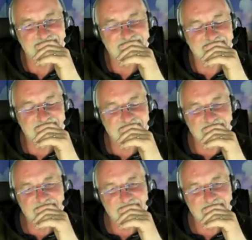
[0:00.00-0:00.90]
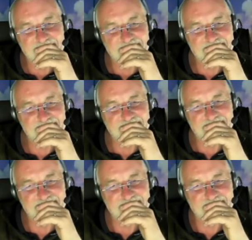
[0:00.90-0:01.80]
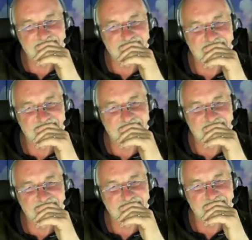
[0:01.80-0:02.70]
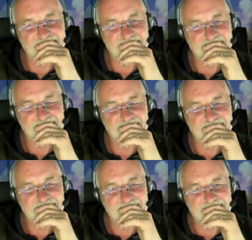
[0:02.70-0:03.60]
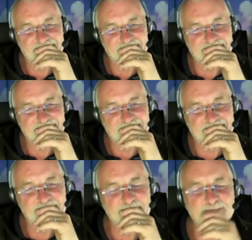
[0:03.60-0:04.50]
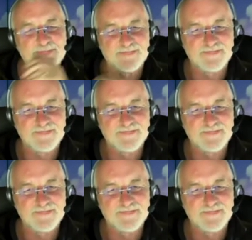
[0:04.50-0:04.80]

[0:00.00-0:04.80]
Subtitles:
No words are spoken by the person on screen.